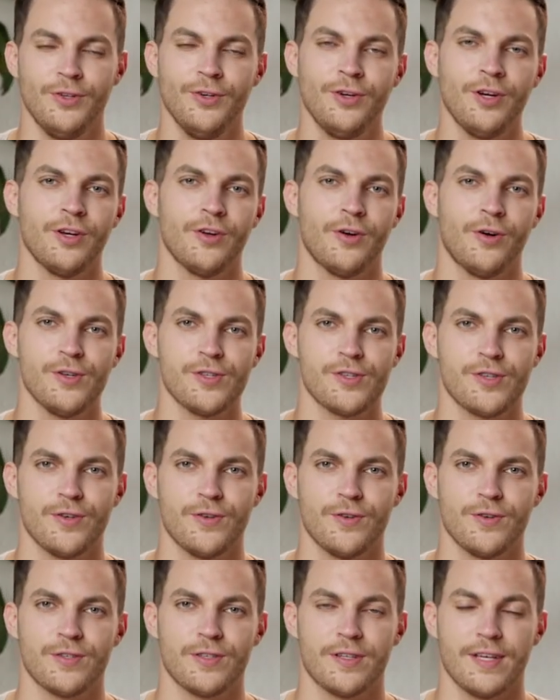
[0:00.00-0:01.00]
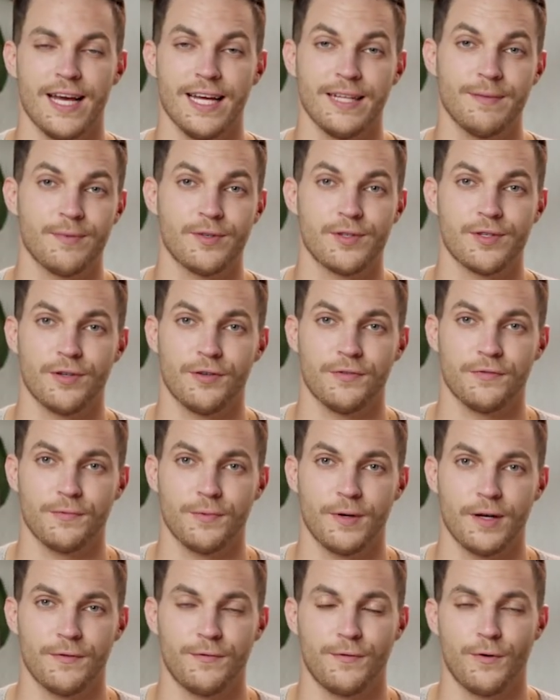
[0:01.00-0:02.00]
you can also use the admin
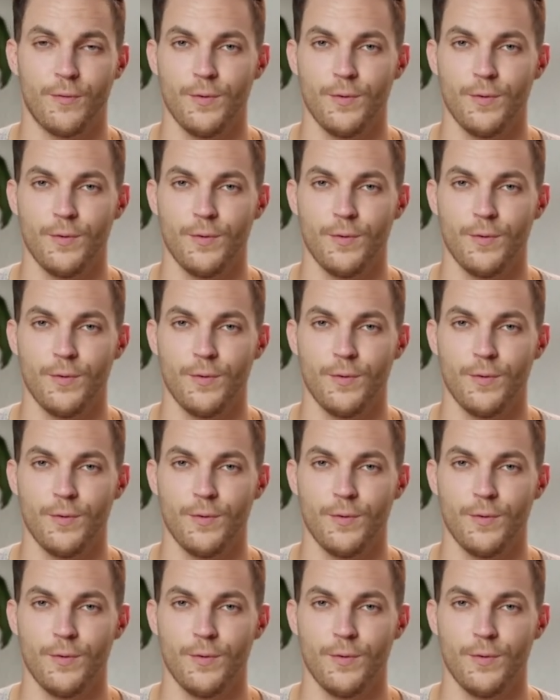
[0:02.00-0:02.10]
software for